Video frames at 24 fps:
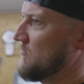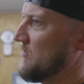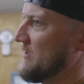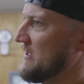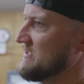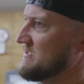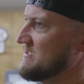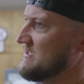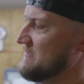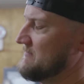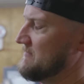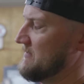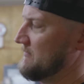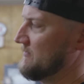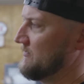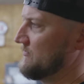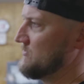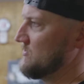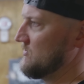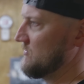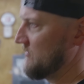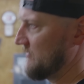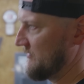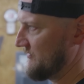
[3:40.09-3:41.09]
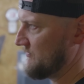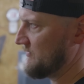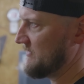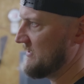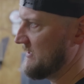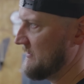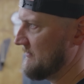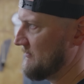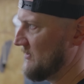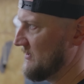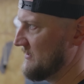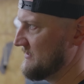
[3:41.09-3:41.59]
of what I see people doing with
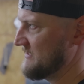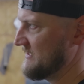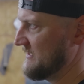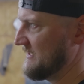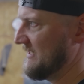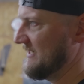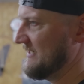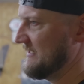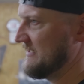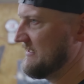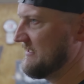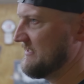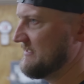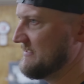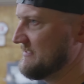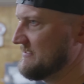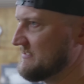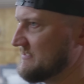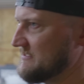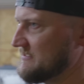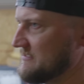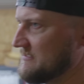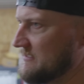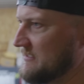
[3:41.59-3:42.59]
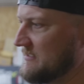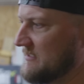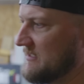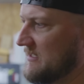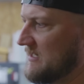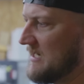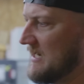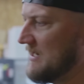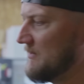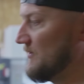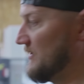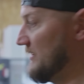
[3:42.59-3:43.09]
3D printing is
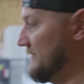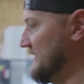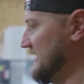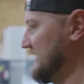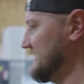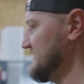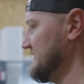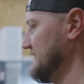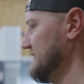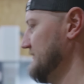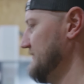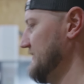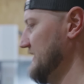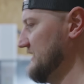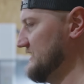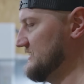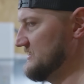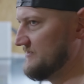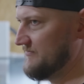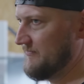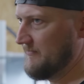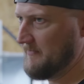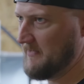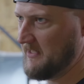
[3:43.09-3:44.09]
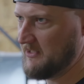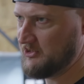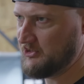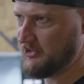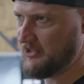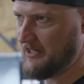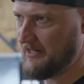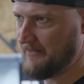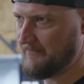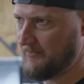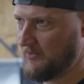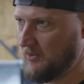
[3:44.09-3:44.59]
I want to make some bins for my
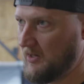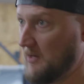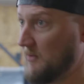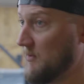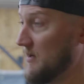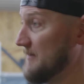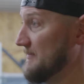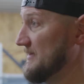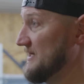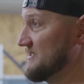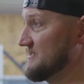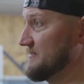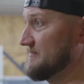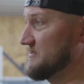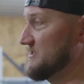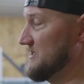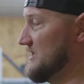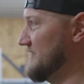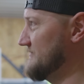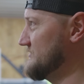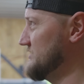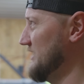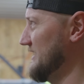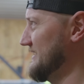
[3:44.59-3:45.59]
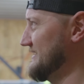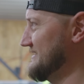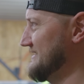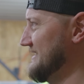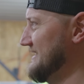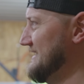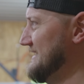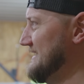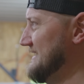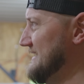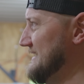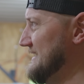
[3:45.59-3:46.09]
shop or I want to make some soft jaws.
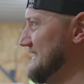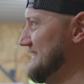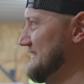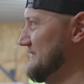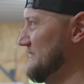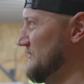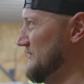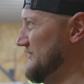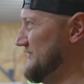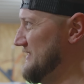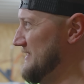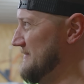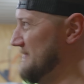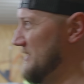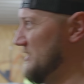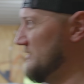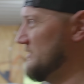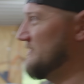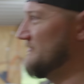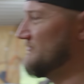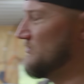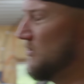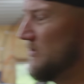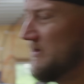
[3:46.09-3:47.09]
With the amount you have